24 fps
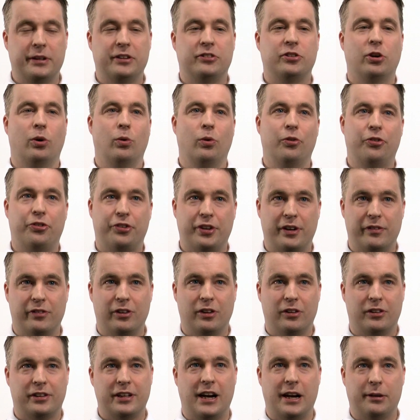been told
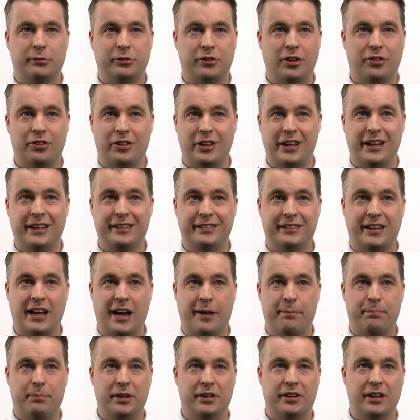several times that things
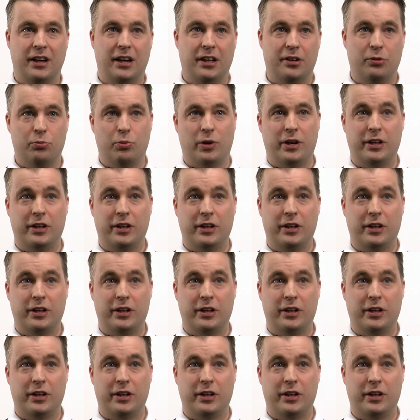can't be done.